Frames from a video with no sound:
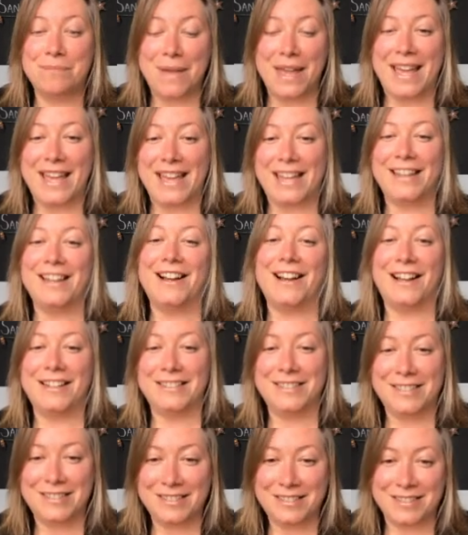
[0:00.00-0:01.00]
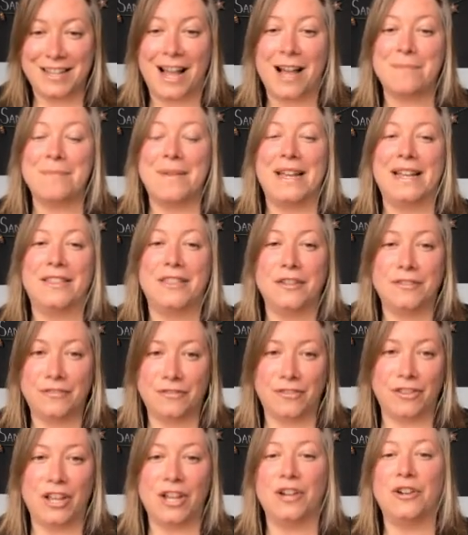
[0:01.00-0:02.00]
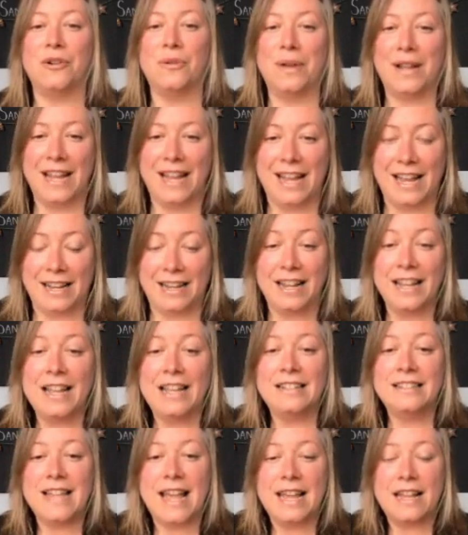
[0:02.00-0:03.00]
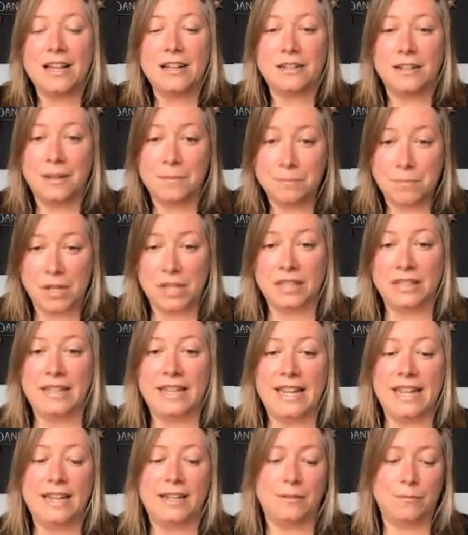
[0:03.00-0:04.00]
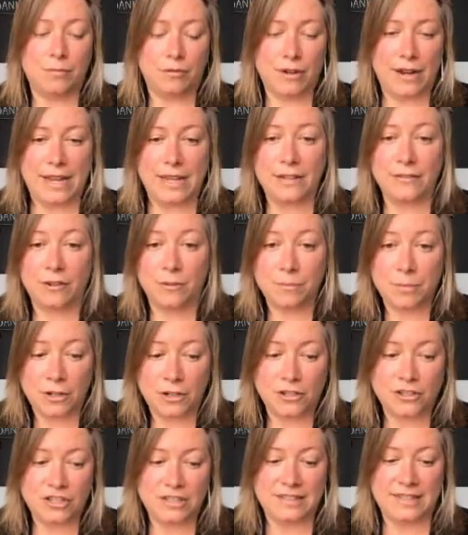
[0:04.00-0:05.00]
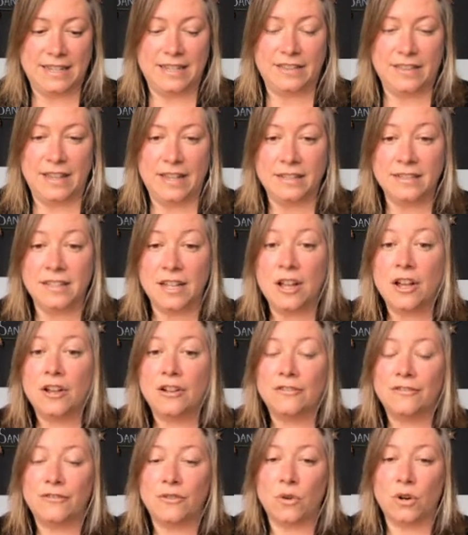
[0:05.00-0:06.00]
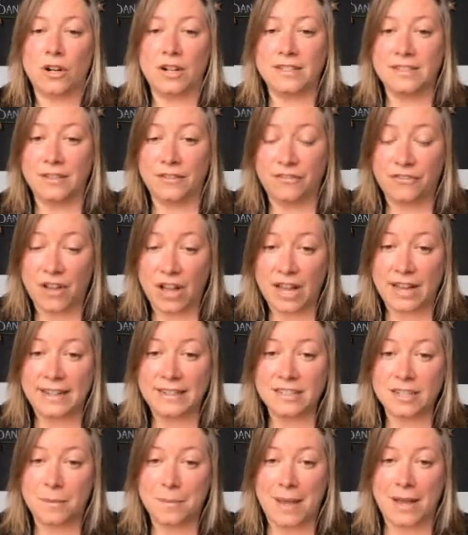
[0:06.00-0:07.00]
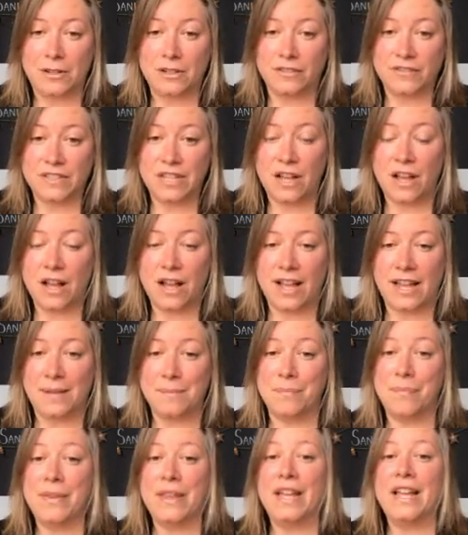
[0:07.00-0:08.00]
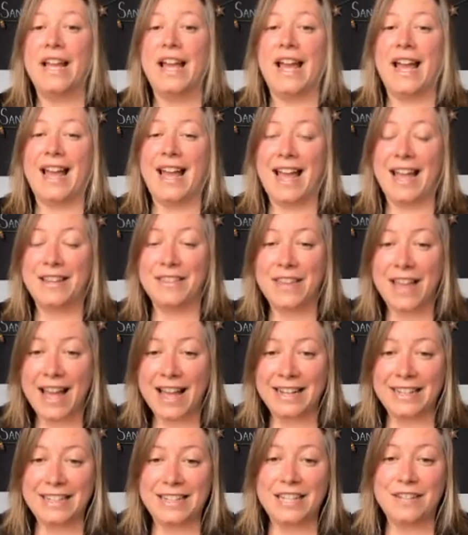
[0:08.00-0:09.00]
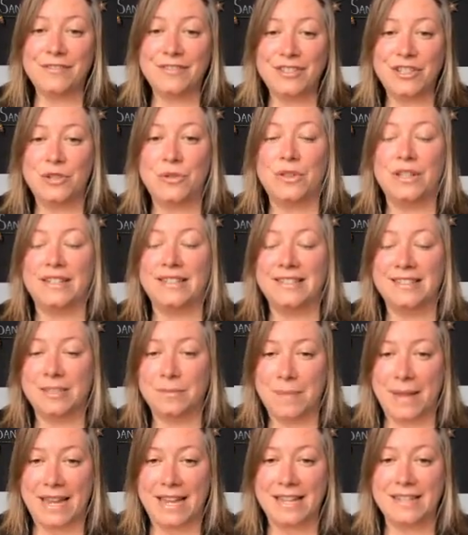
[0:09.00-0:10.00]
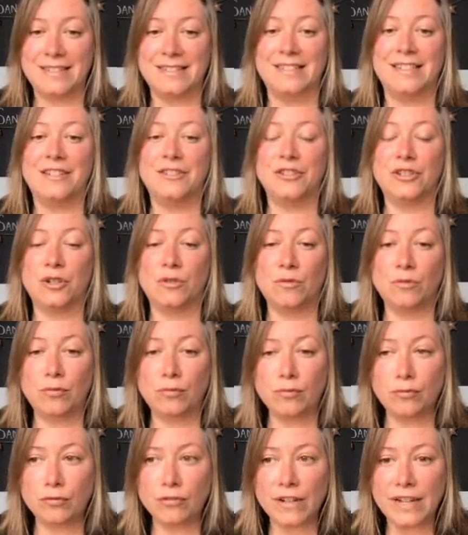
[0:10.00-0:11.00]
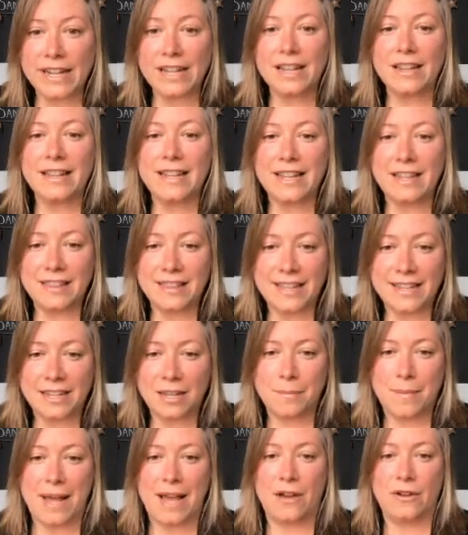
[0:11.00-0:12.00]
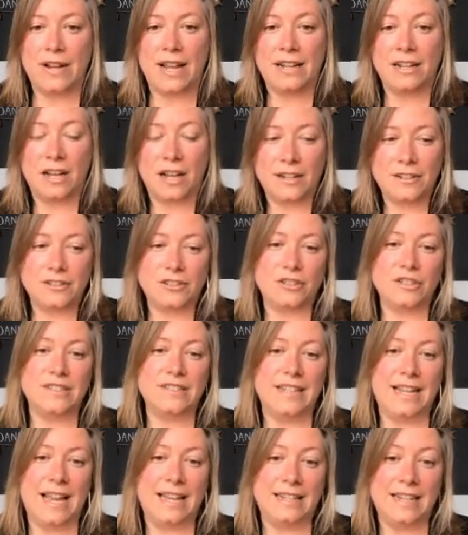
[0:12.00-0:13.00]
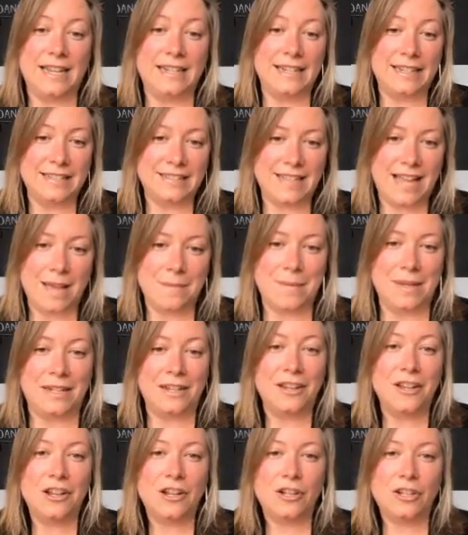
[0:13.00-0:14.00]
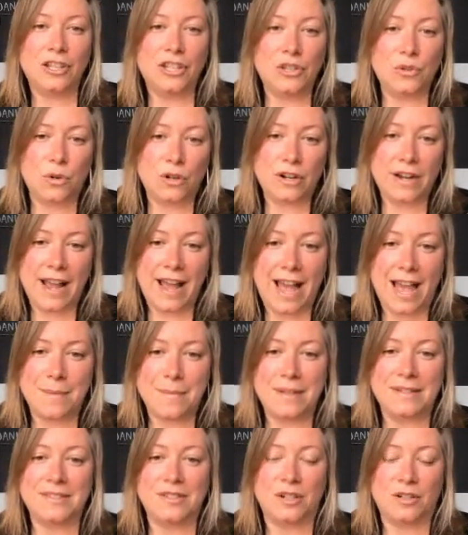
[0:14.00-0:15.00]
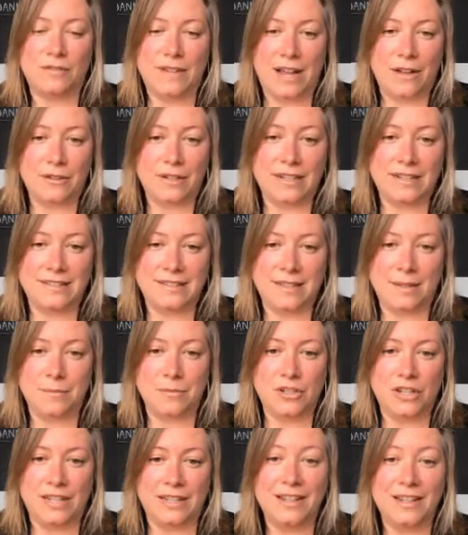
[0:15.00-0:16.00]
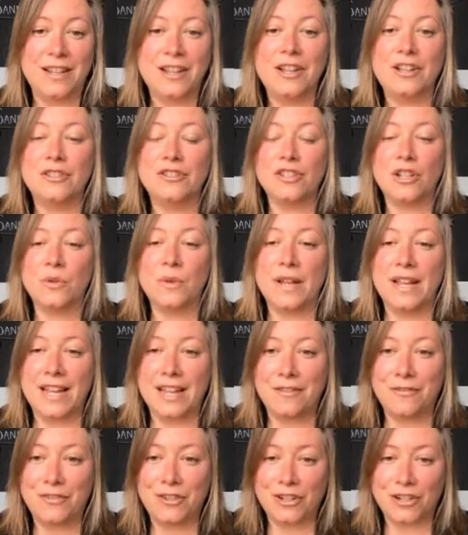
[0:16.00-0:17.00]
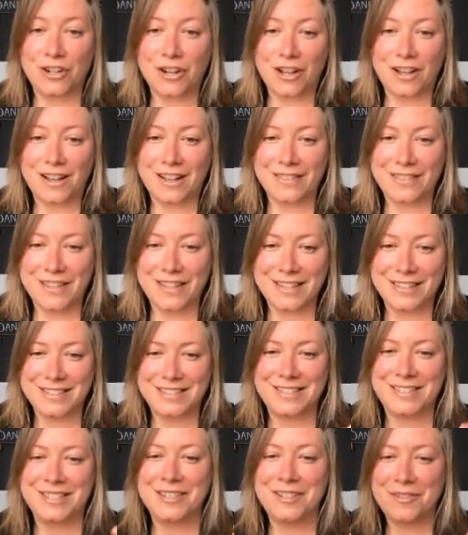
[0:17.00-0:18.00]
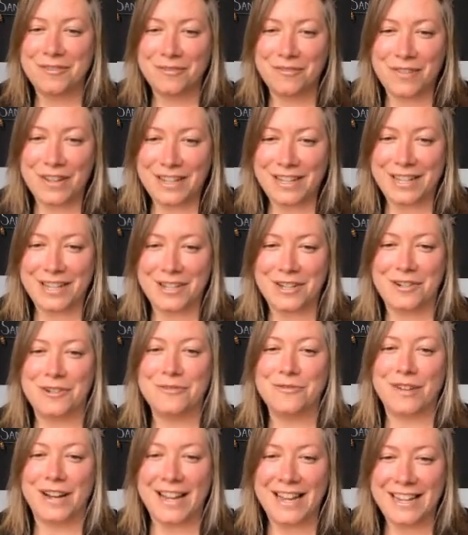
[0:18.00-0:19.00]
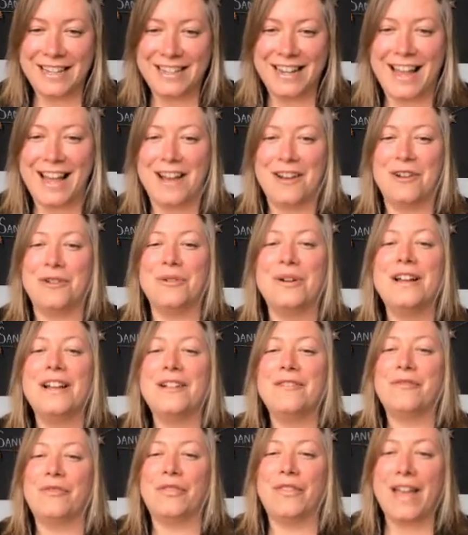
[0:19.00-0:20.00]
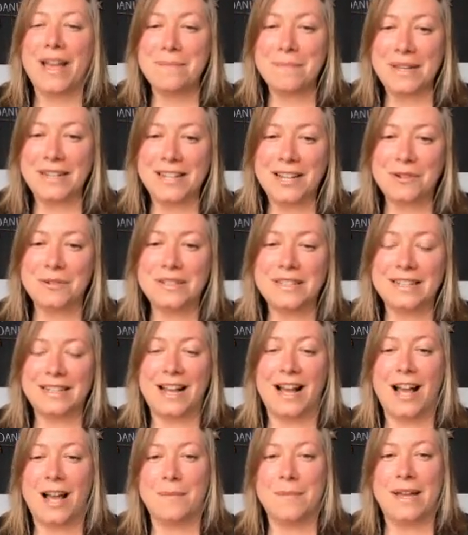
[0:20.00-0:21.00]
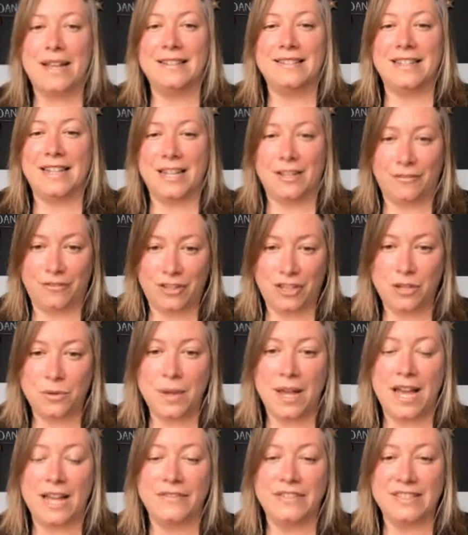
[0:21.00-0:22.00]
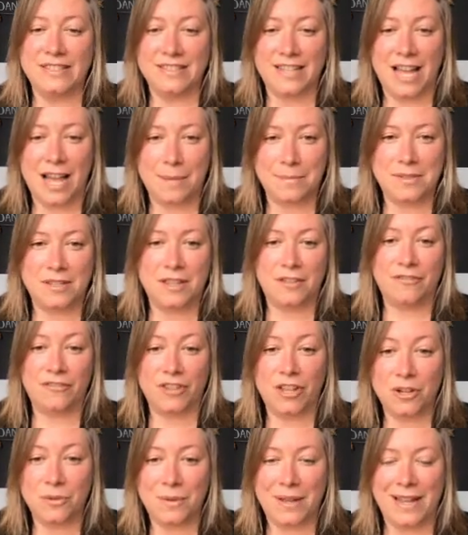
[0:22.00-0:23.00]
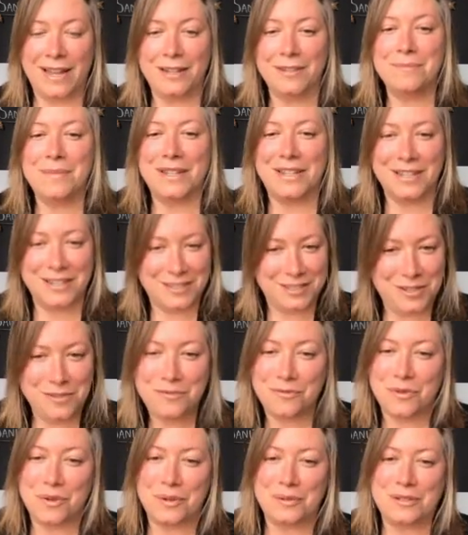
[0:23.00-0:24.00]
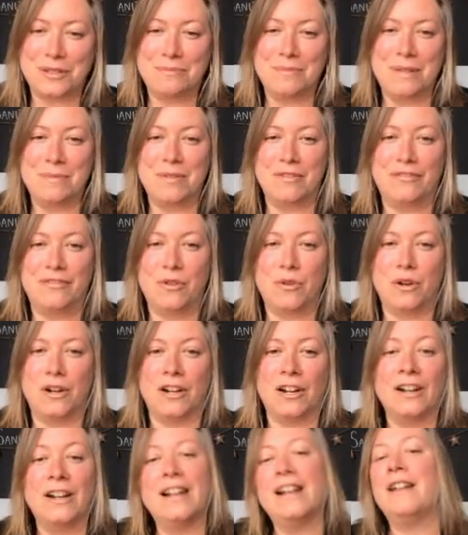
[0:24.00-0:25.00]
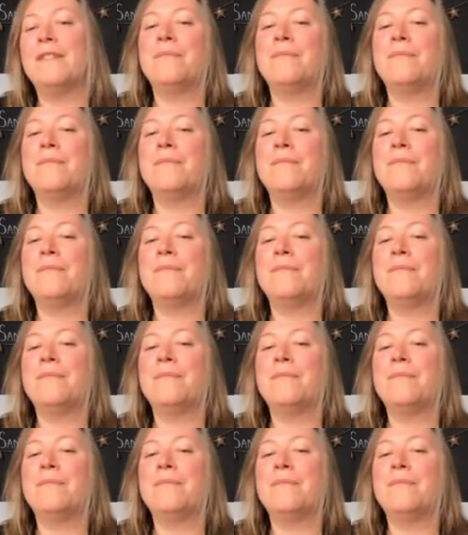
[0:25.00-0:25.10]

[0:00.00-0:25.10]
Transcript: big on stopping the flow in. Take a complete break from purchasing things for a defined amount of time, and that gives you the space to really think about and understand and examine your habits around consumption. So if you're on this video right now, let me know in the comments if you have stopped the flow in because you've worked with me before